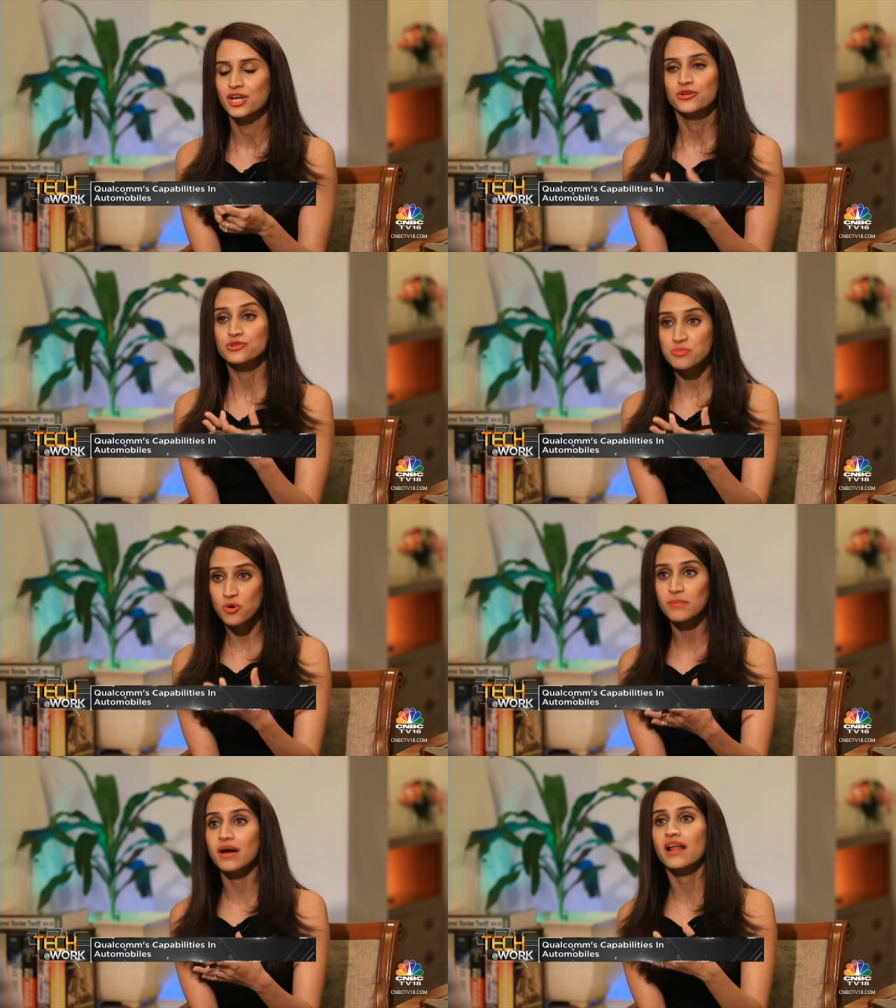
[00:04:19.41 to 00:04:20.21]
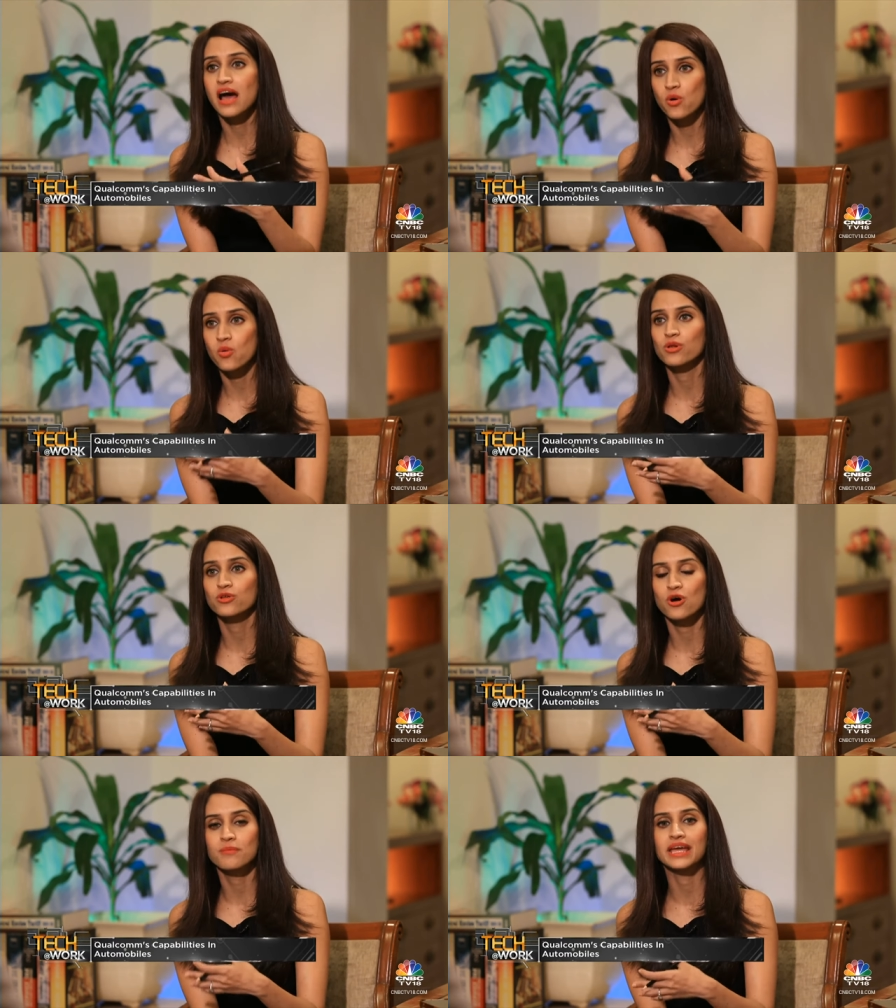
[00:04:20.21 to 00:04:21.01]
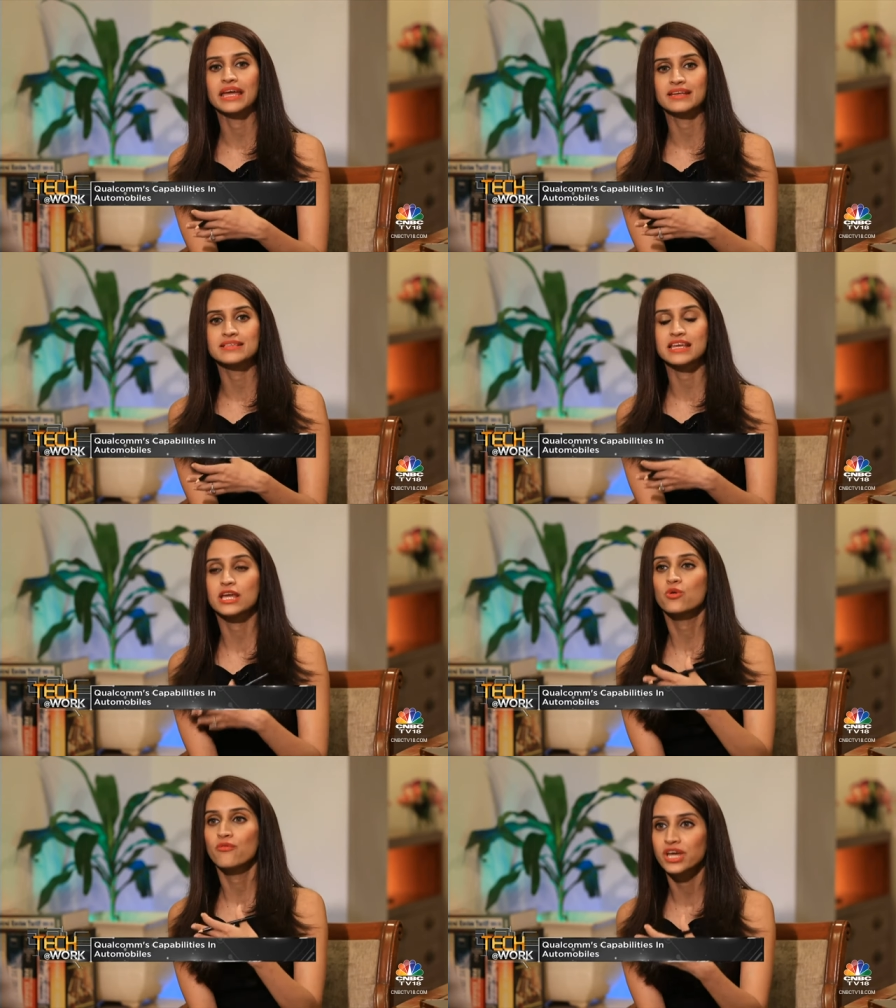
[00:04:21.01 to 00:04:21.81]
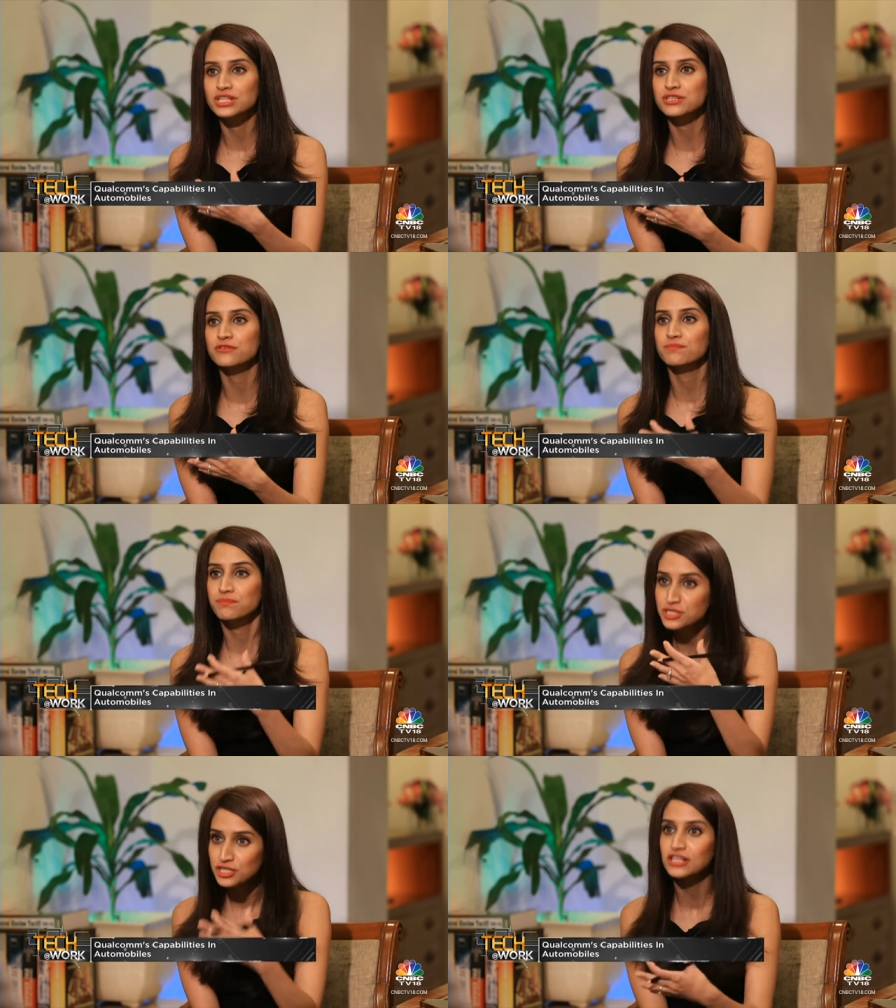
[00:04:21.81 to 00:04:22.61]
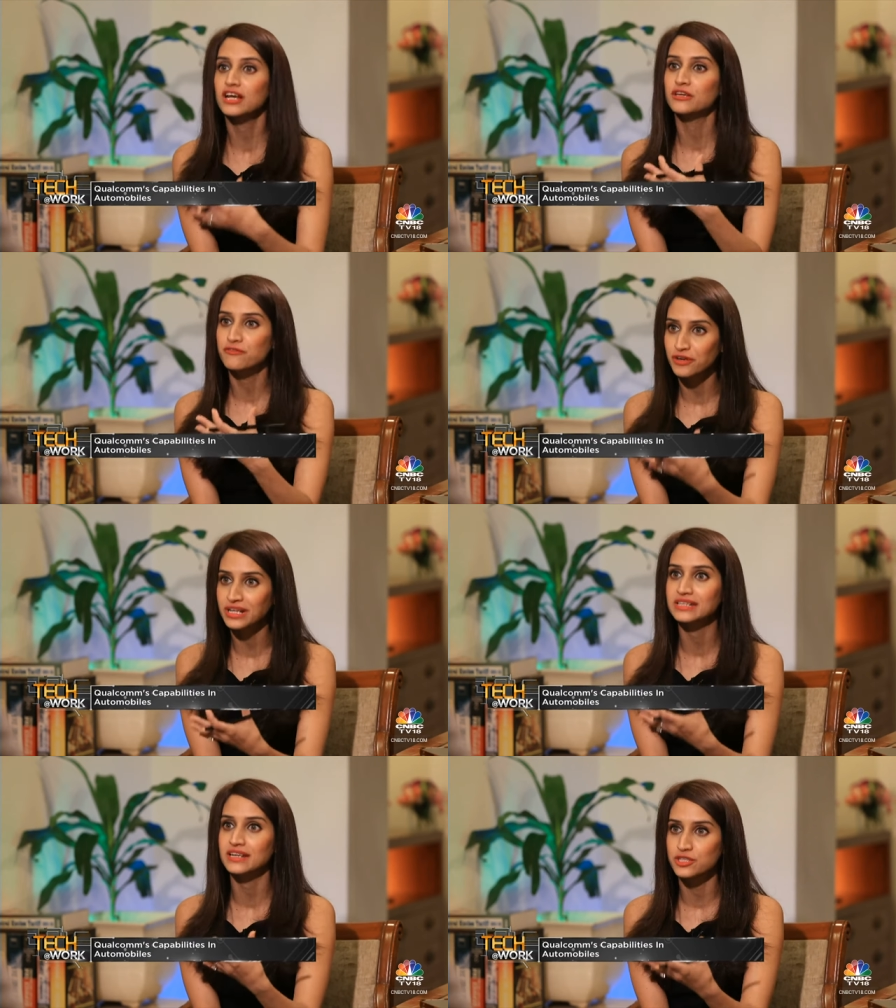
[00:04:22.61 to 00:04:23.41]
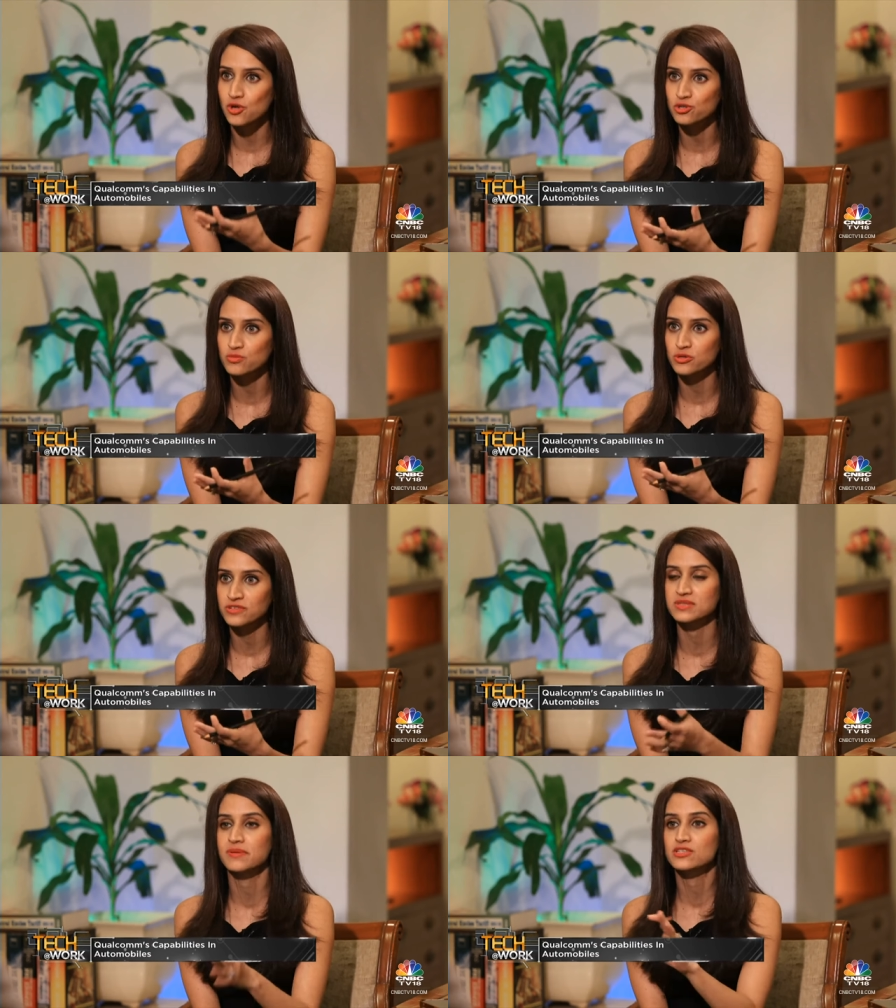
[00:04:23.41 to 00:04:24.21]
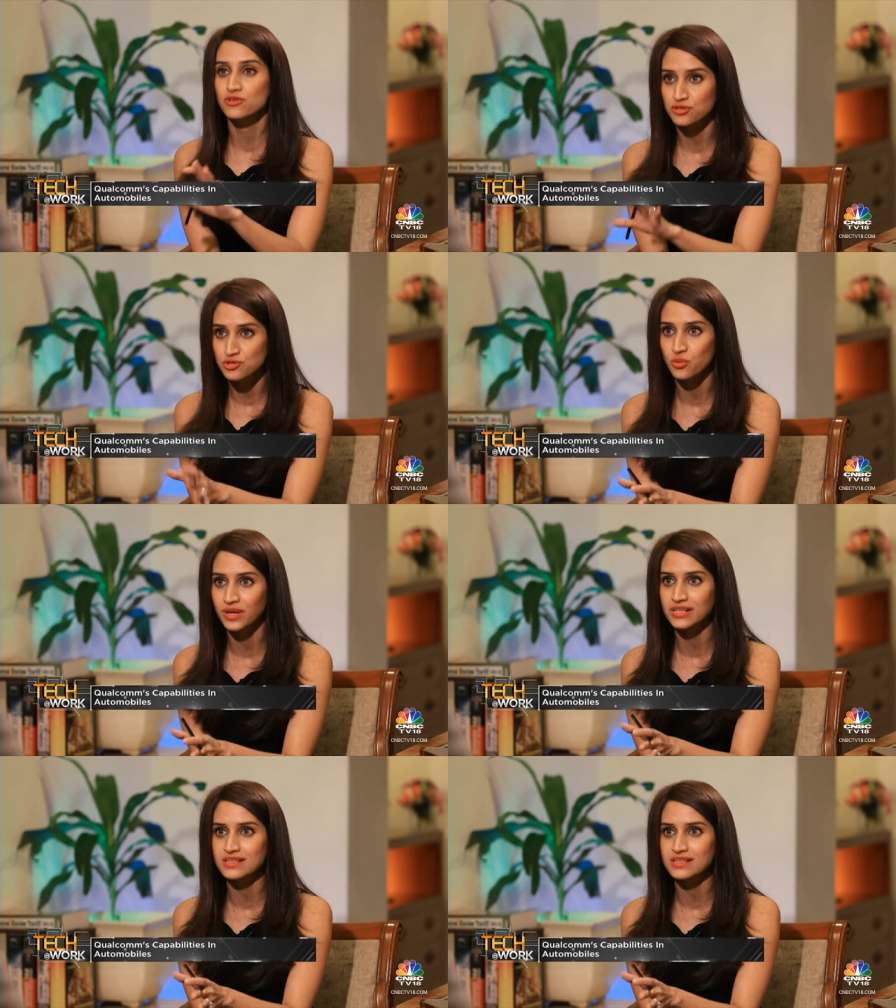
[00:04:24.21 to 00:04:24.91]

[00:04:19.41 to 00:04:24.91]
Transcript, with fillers: You spoke about how Qualcomm is innovating, particularly for India in the automotive space on the two-wheeler